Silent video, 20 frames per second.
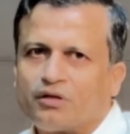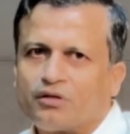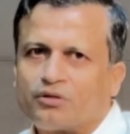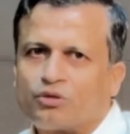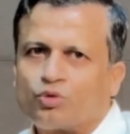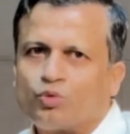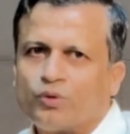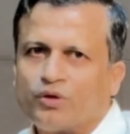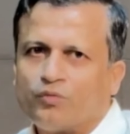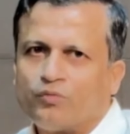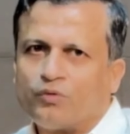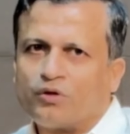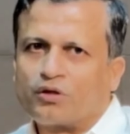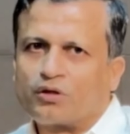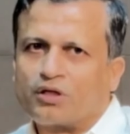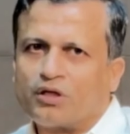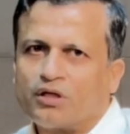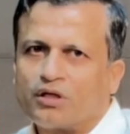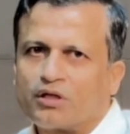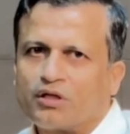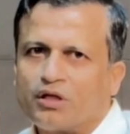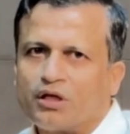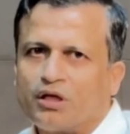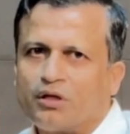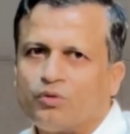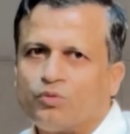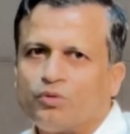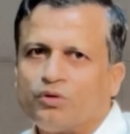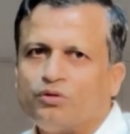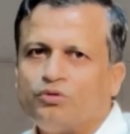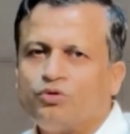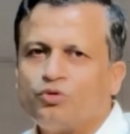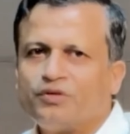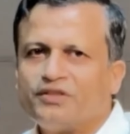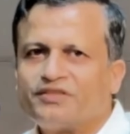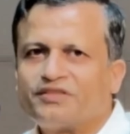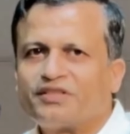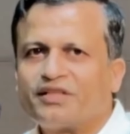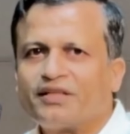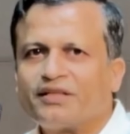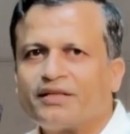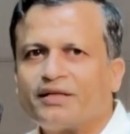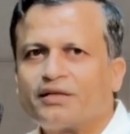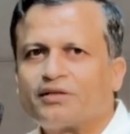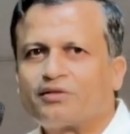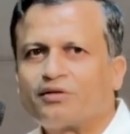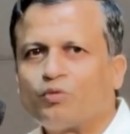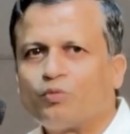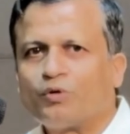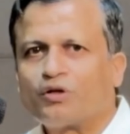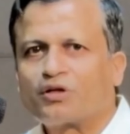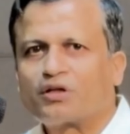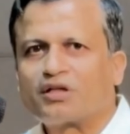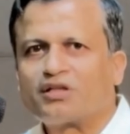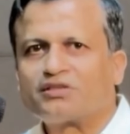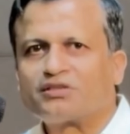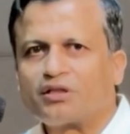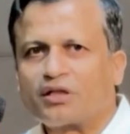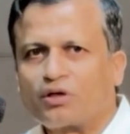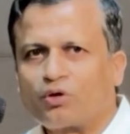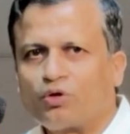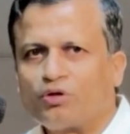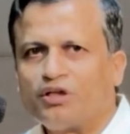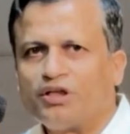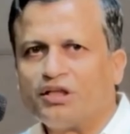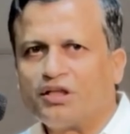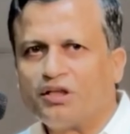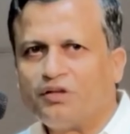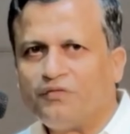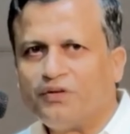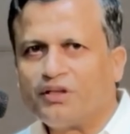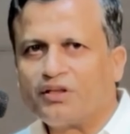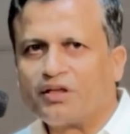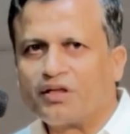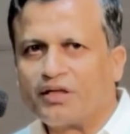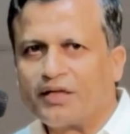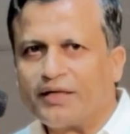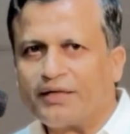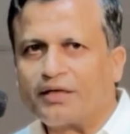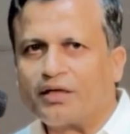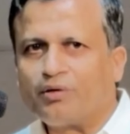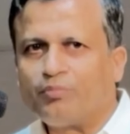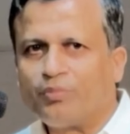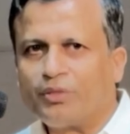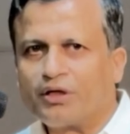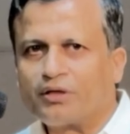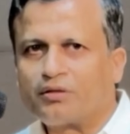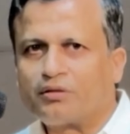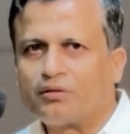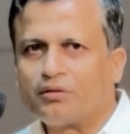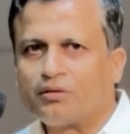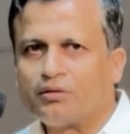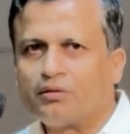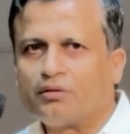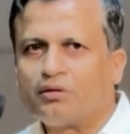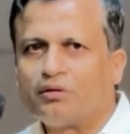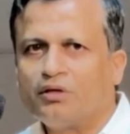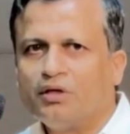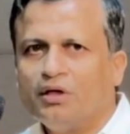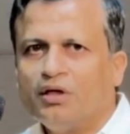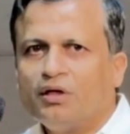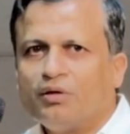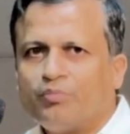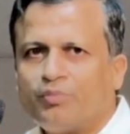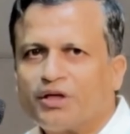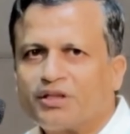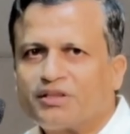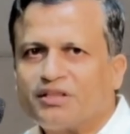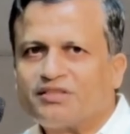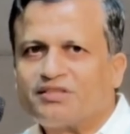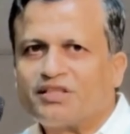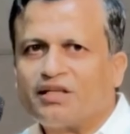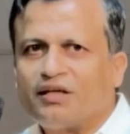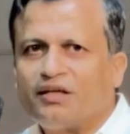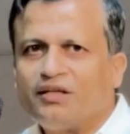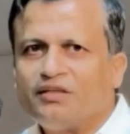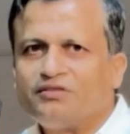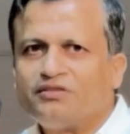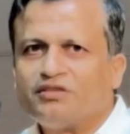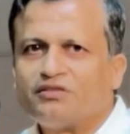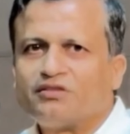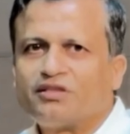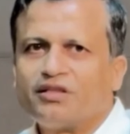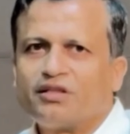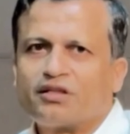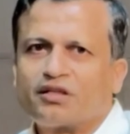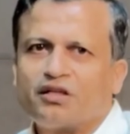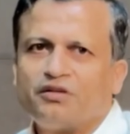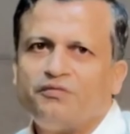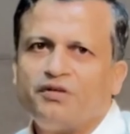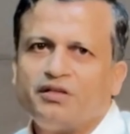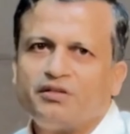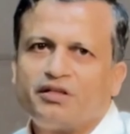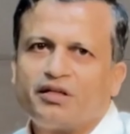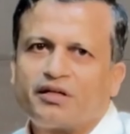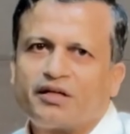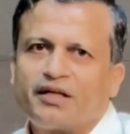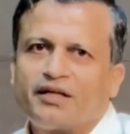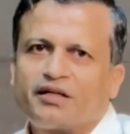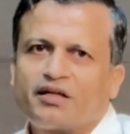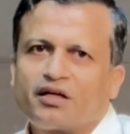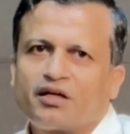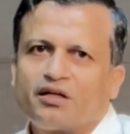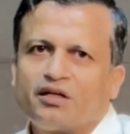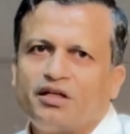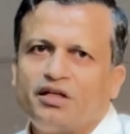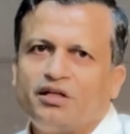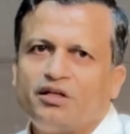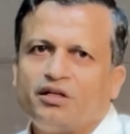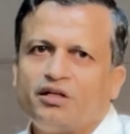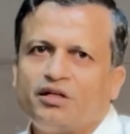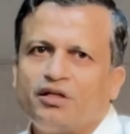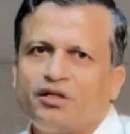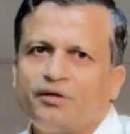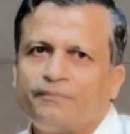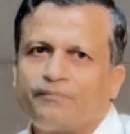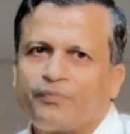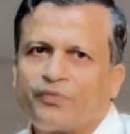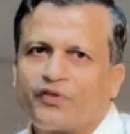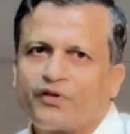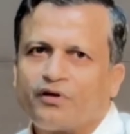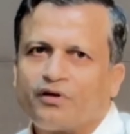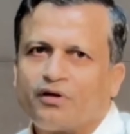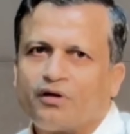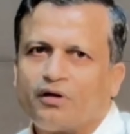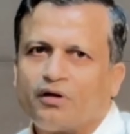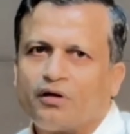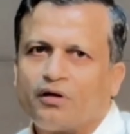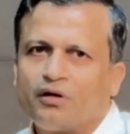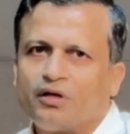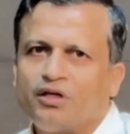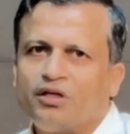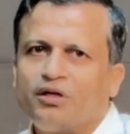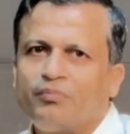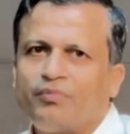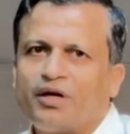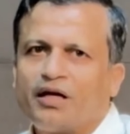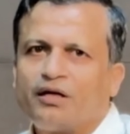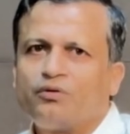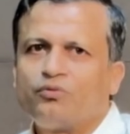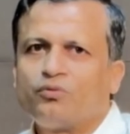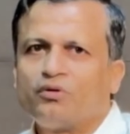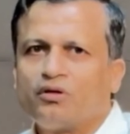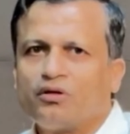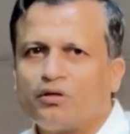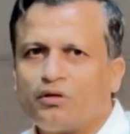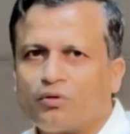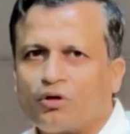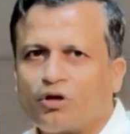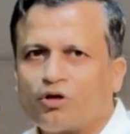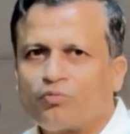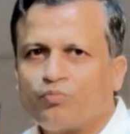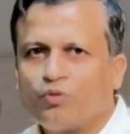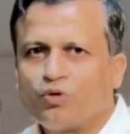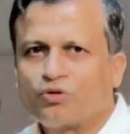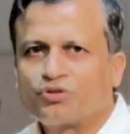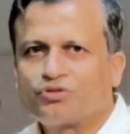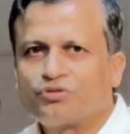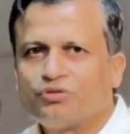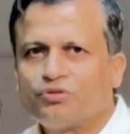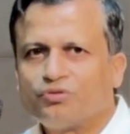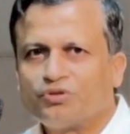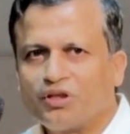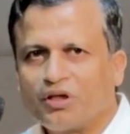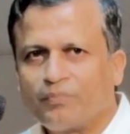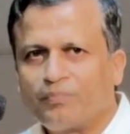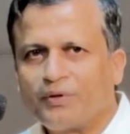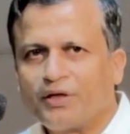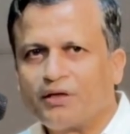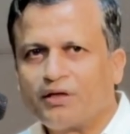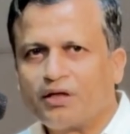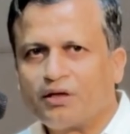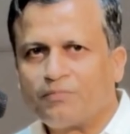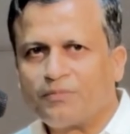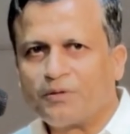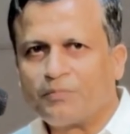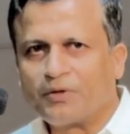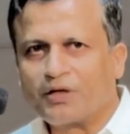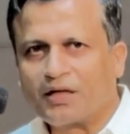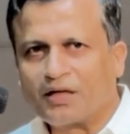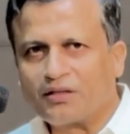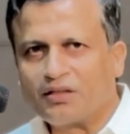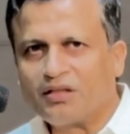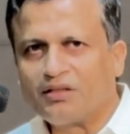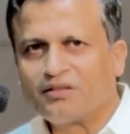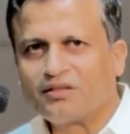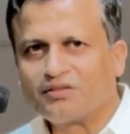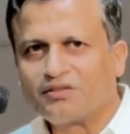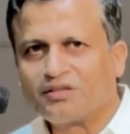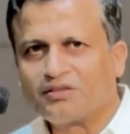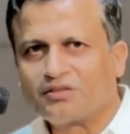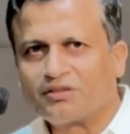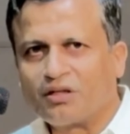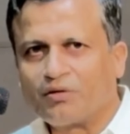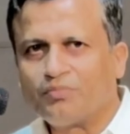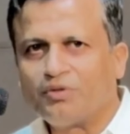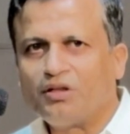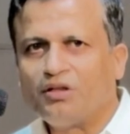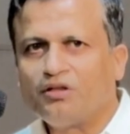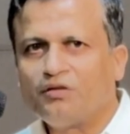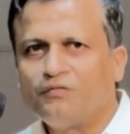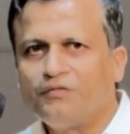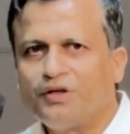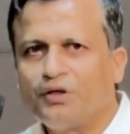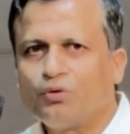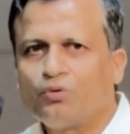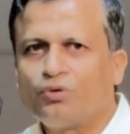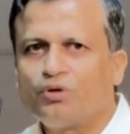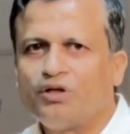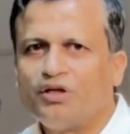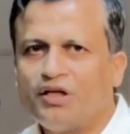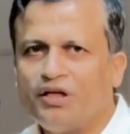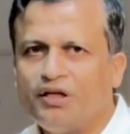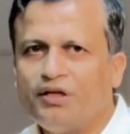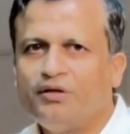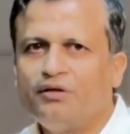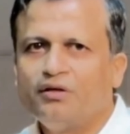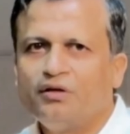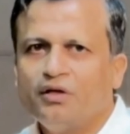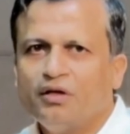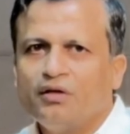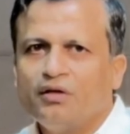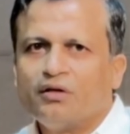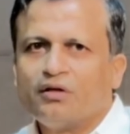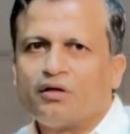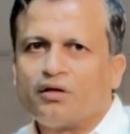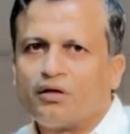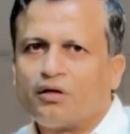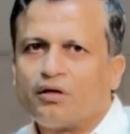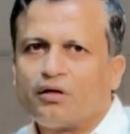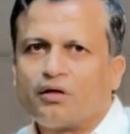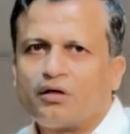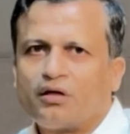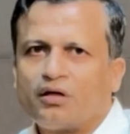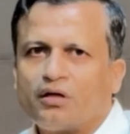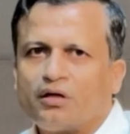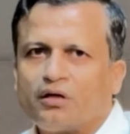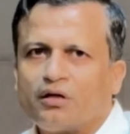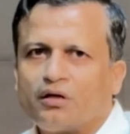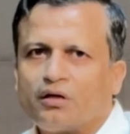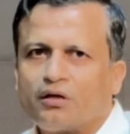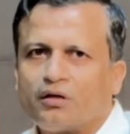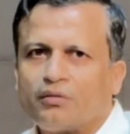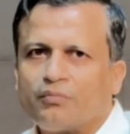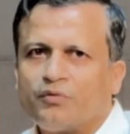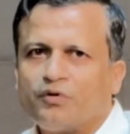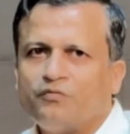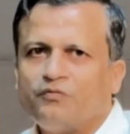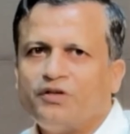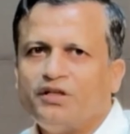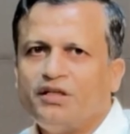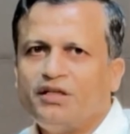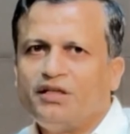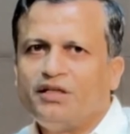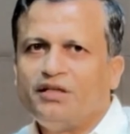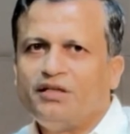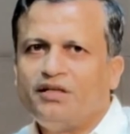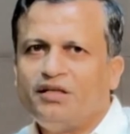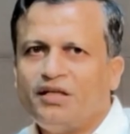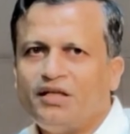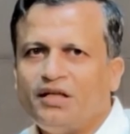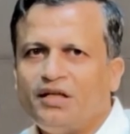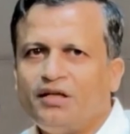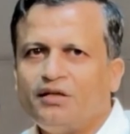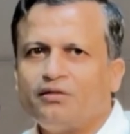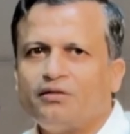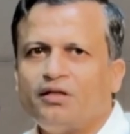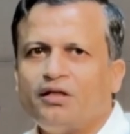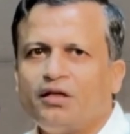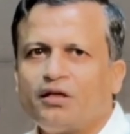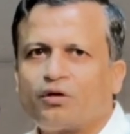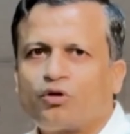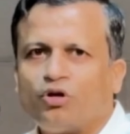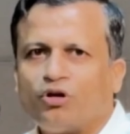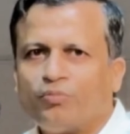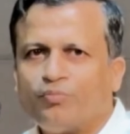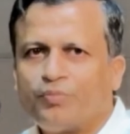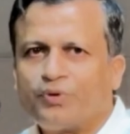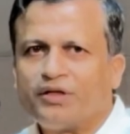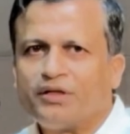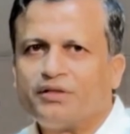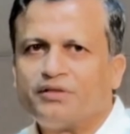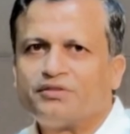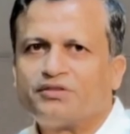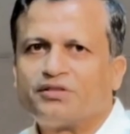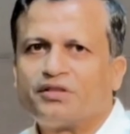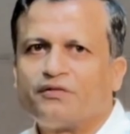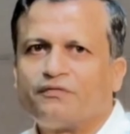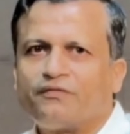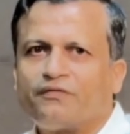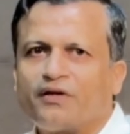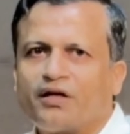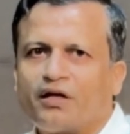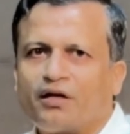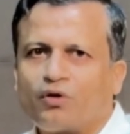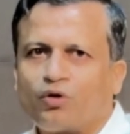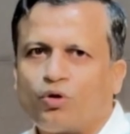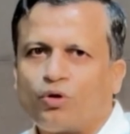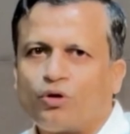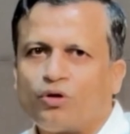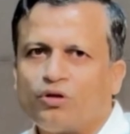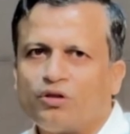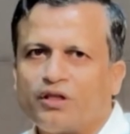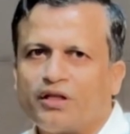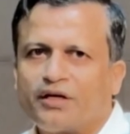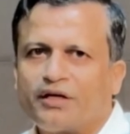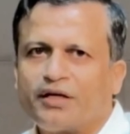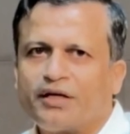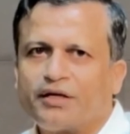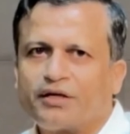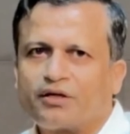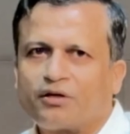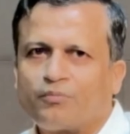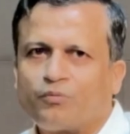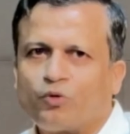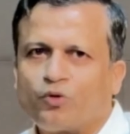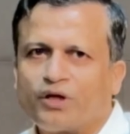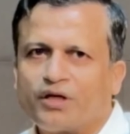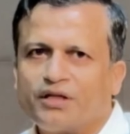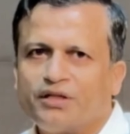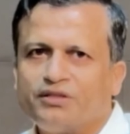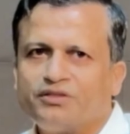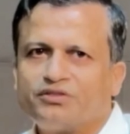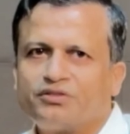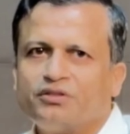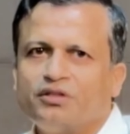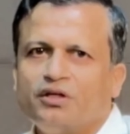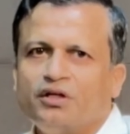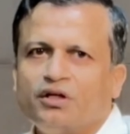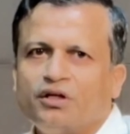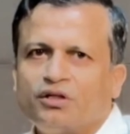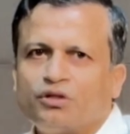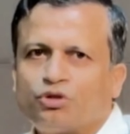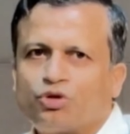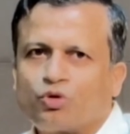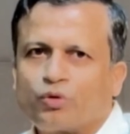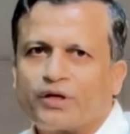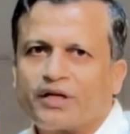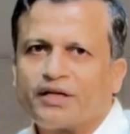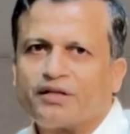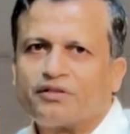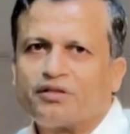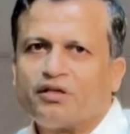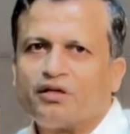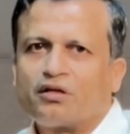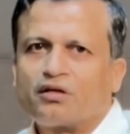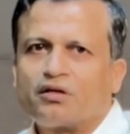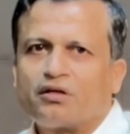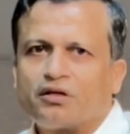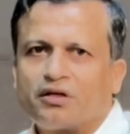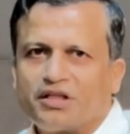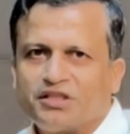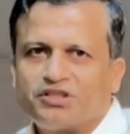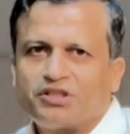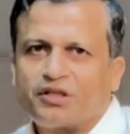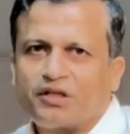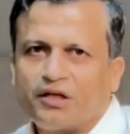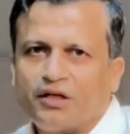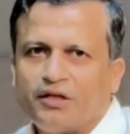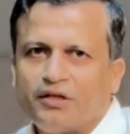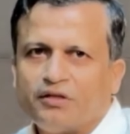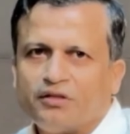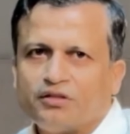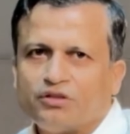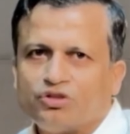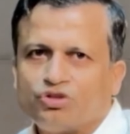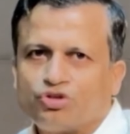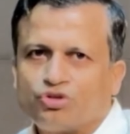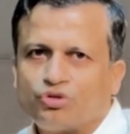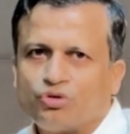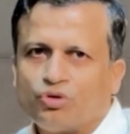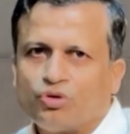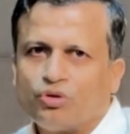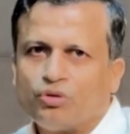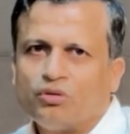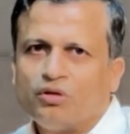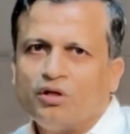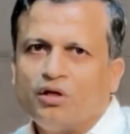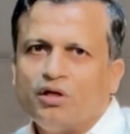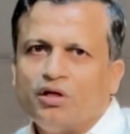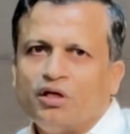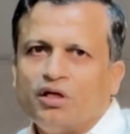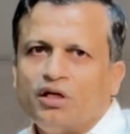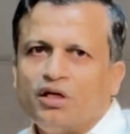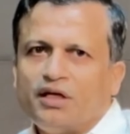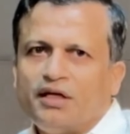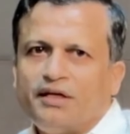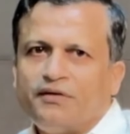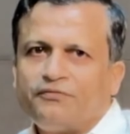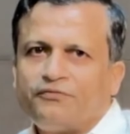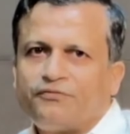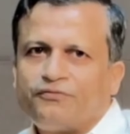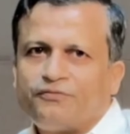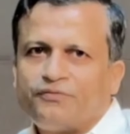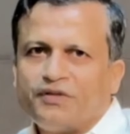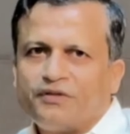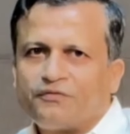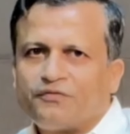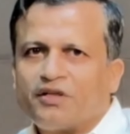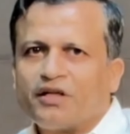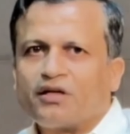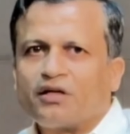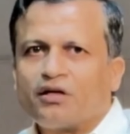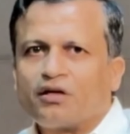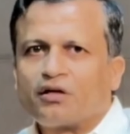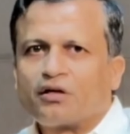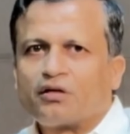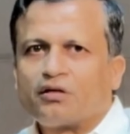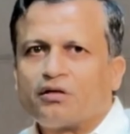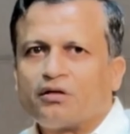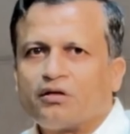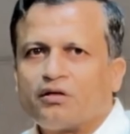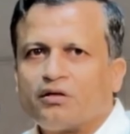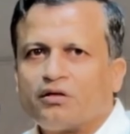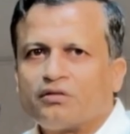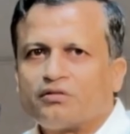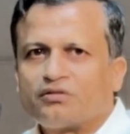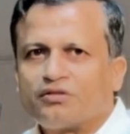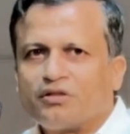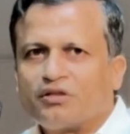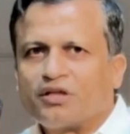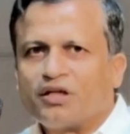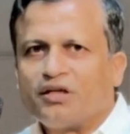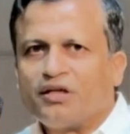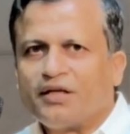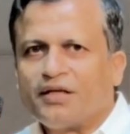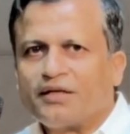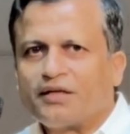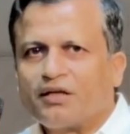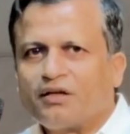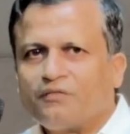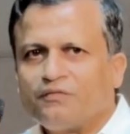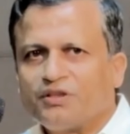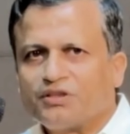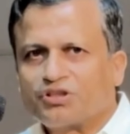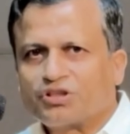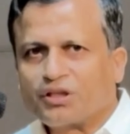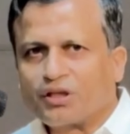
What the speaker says: through a worker. Now you will say that the workers are already giving the data, but the challenge is they are giving the data in a manual logbooks using pen and paper. I think this is something we don't need. We need the comprehensive and all the data points together digitally. So if there are certain data which